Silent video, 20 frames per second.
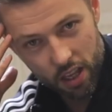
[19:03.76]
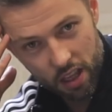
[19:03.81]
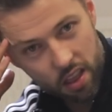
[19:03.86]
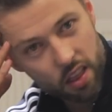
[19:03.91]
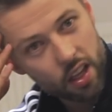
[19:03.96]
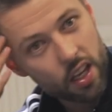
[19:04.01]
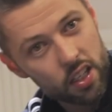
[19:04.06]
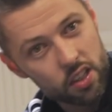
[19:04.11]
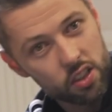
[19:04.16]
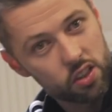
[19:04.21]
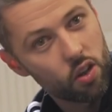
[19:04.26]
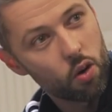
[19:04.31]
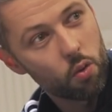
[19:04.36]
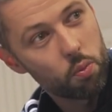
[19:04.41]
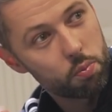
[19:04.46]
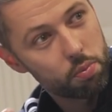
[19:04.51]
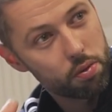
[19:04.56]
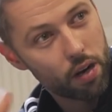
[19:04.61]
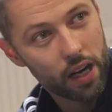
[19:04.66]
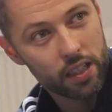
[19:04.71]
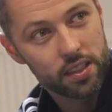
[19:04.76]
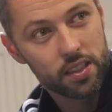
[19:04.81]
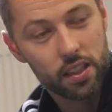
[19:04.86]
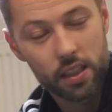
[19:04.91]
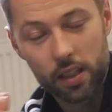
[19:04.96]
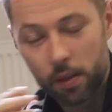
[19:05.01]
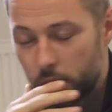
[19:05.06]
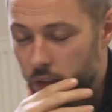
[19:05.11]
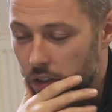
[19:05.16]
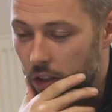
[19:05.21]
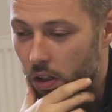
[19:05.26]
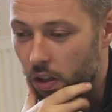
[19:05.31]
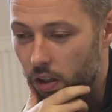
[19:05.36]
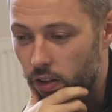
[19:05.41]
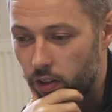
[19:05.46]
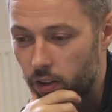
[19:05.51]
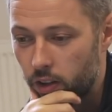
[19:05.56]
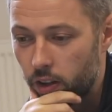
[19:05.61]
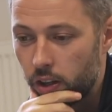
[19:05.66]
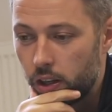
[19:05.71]
he thinks so practically, which I
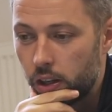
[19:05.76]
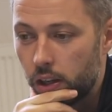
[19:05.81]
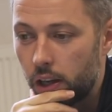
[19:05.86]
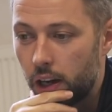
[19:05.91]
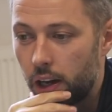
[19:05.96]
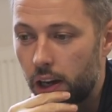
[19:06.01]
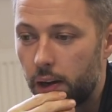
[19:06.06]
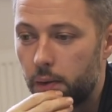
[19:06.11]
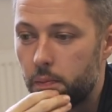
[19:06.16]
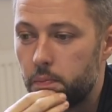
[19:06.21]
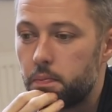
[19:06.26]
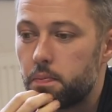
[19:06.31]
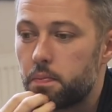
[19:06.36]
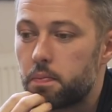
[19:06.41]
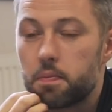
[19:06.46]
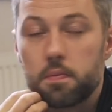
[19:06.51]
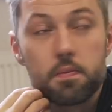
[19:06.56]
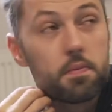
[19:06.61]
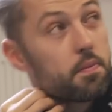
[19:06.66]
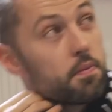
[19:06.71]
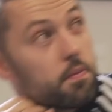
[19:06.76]
love. Um, and he said he